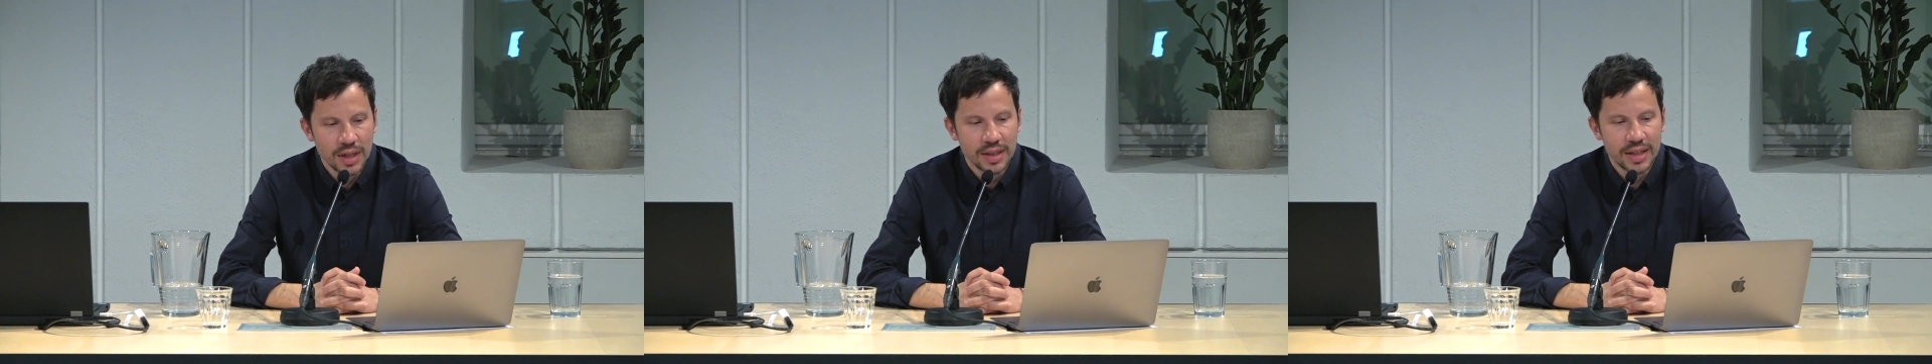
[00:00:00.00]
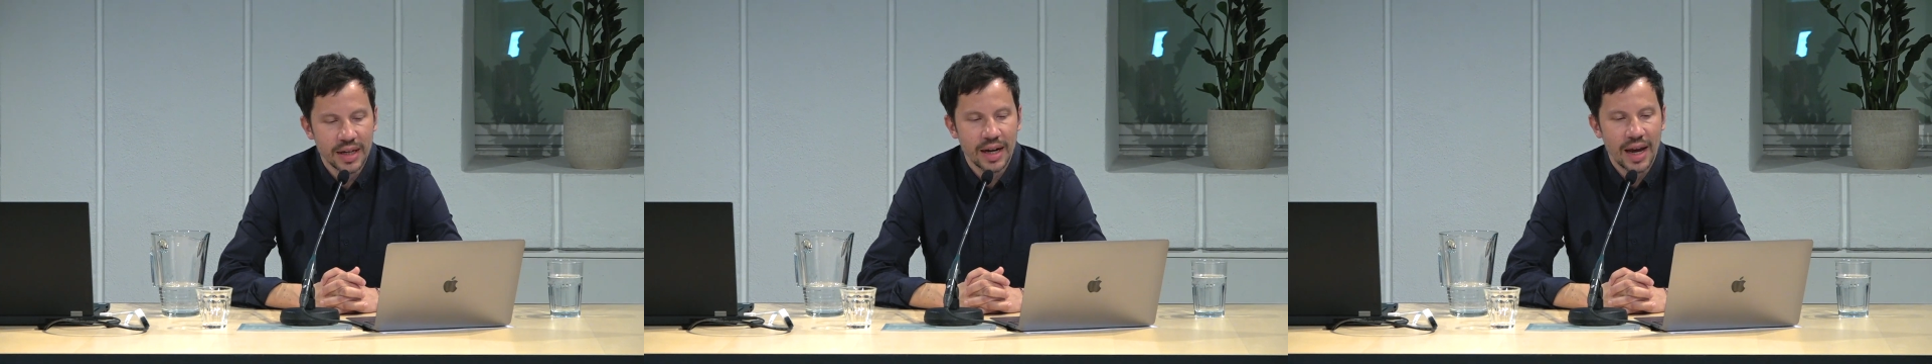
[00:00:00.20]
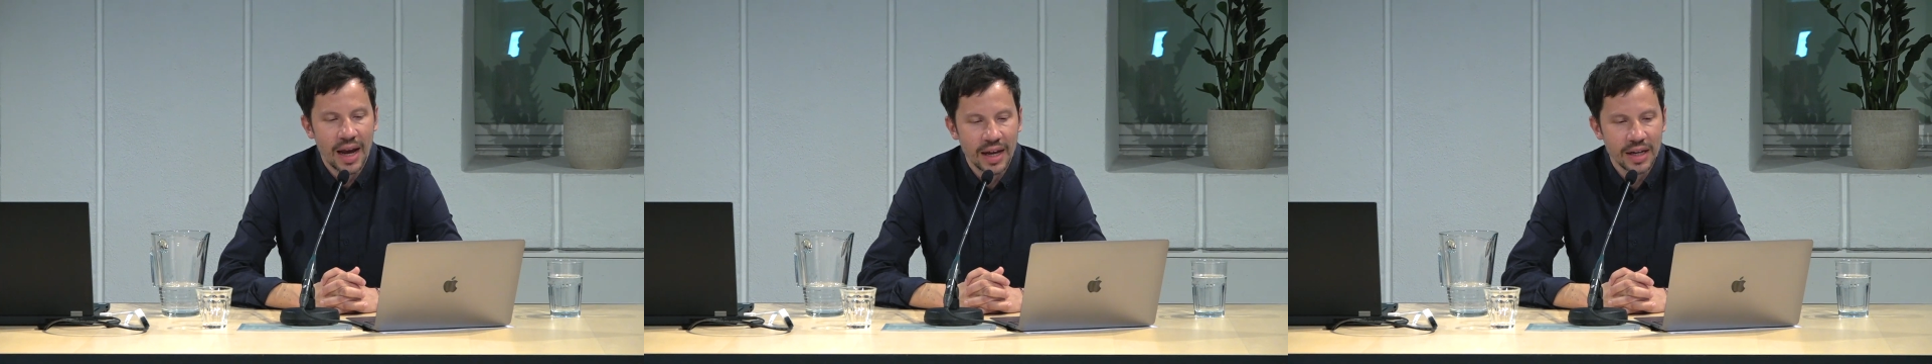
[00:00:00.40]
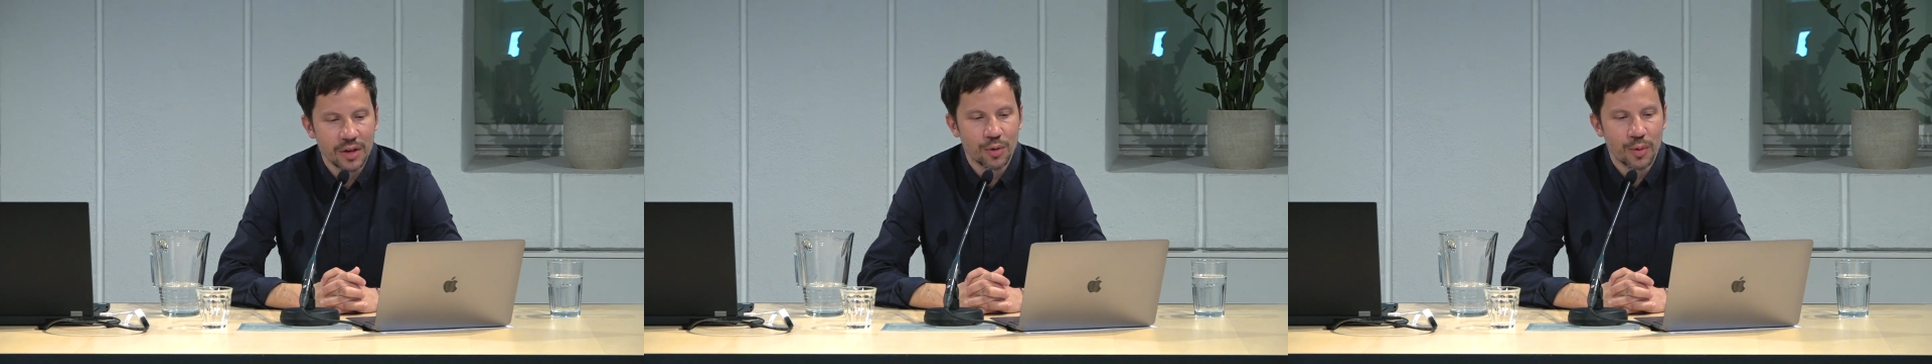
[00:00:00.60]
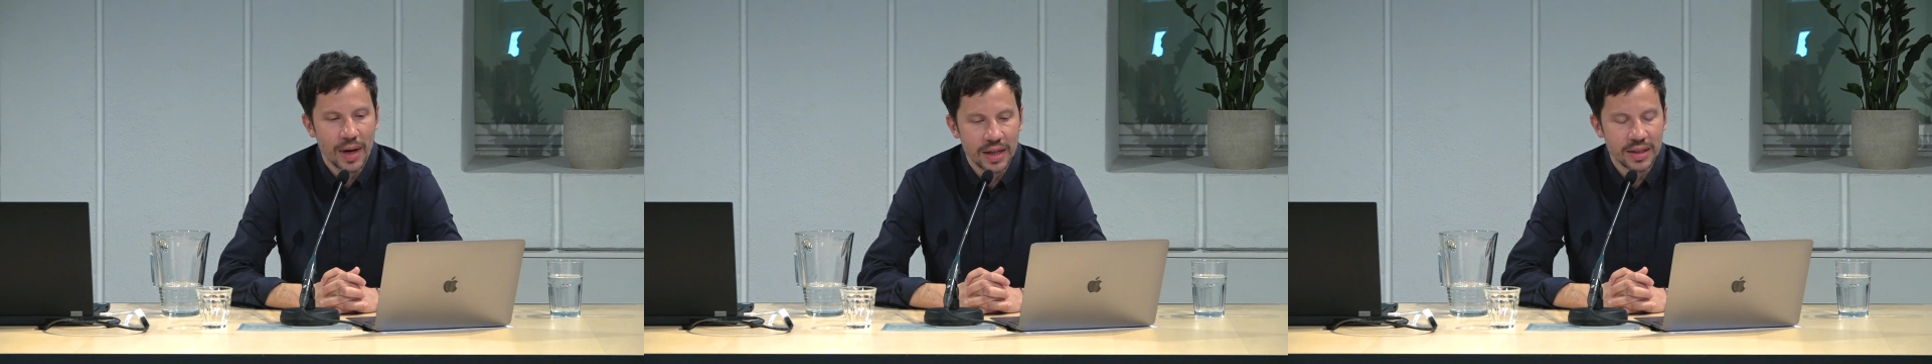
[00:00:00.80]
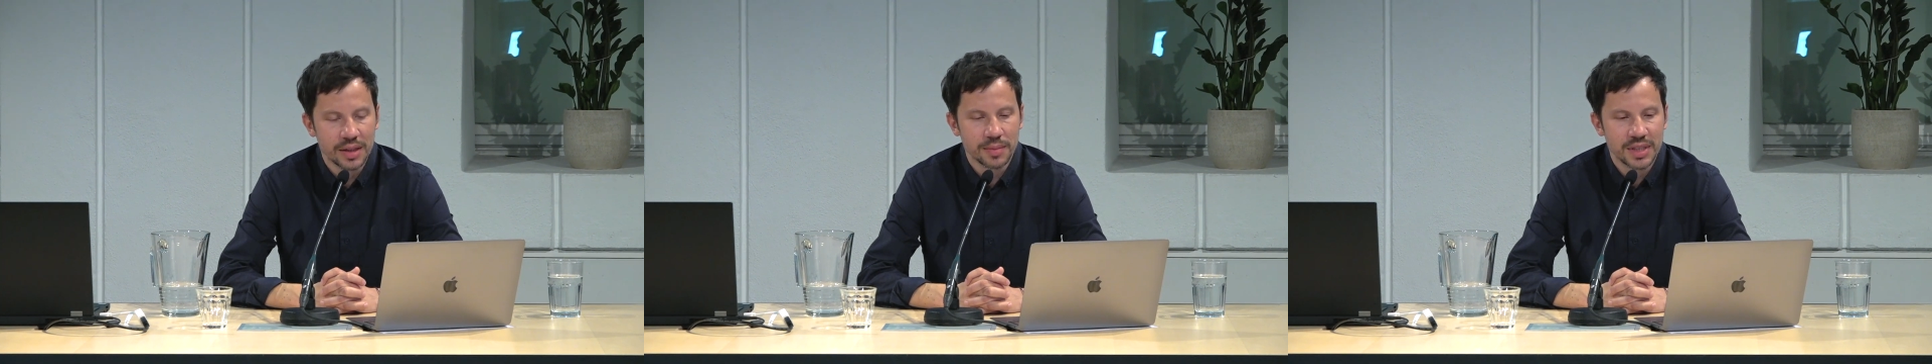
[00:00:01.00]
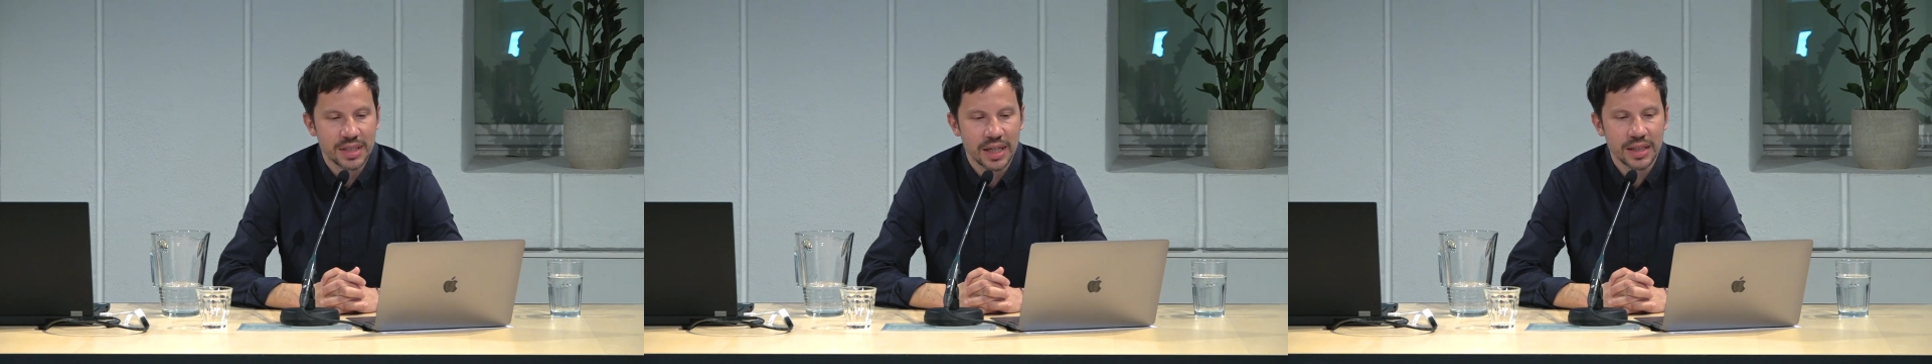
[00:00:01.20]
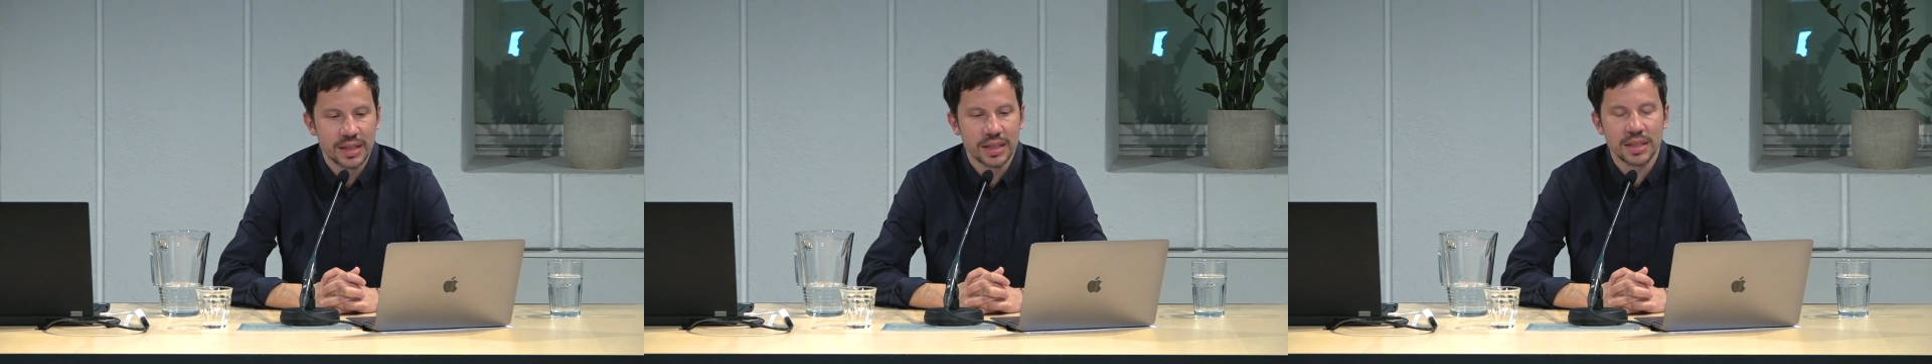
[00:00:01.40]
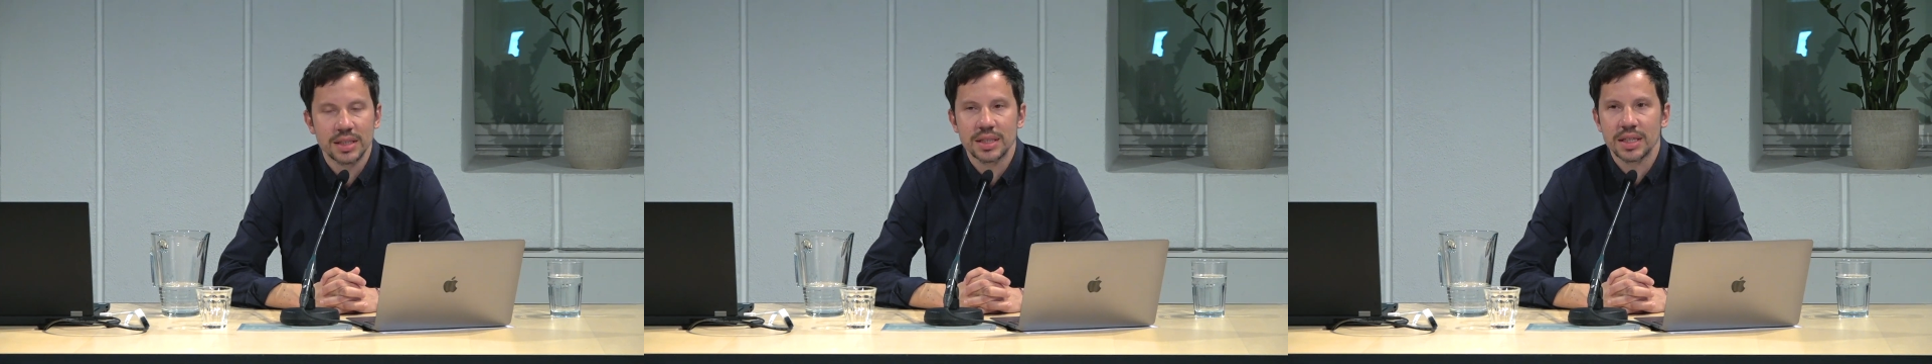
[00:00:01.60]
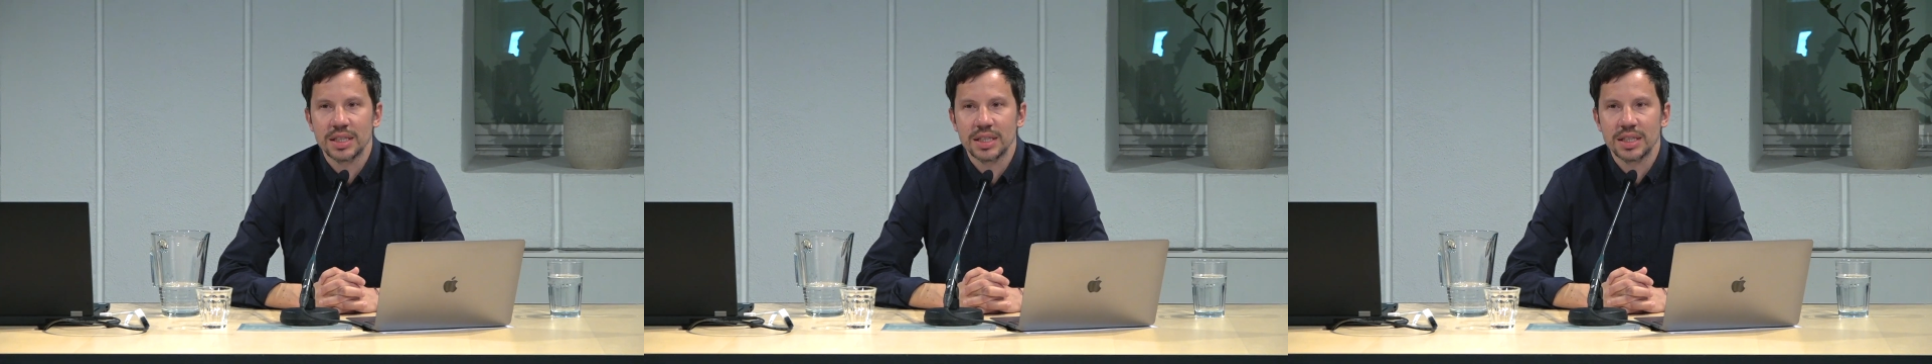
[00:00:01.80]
than any random sentence